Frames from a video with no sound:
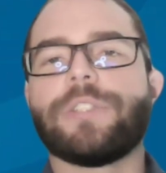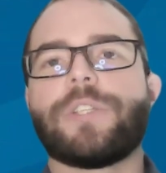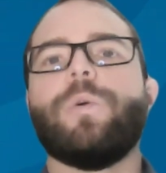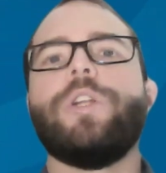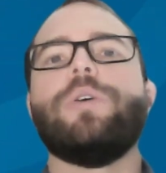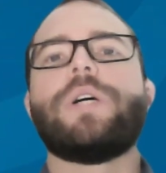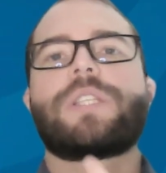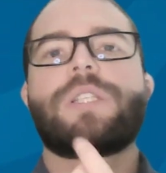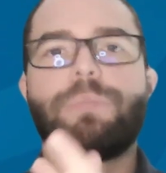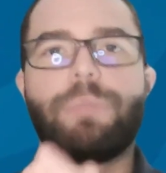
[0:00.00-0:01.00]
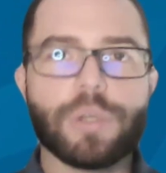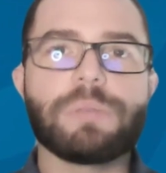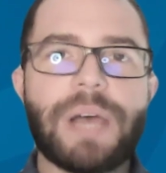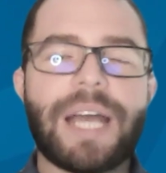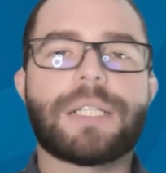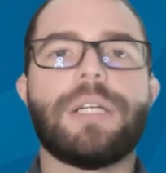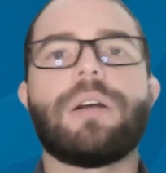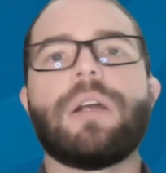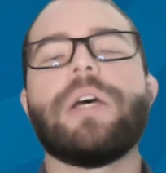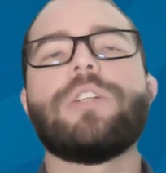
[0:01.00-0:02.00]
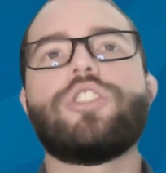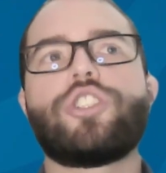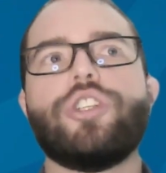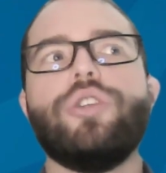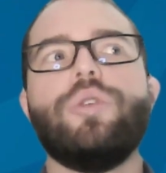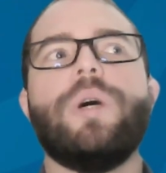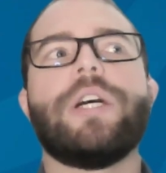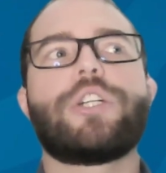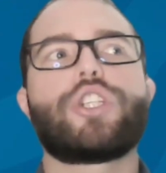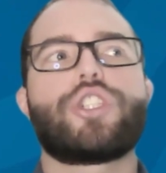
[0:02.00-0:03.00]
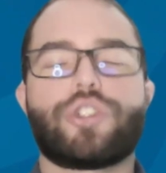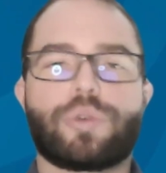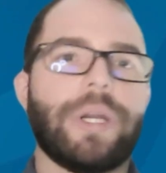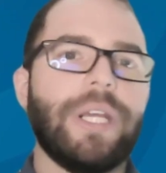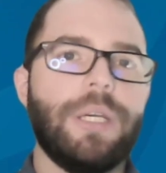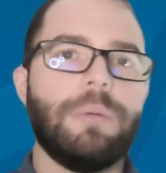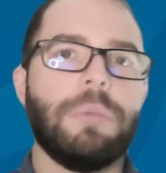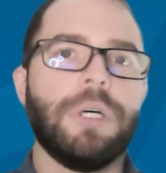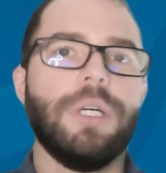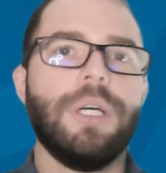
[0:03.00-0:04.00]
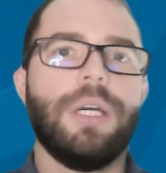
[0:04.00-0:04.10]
So when you expose bacteria to extreme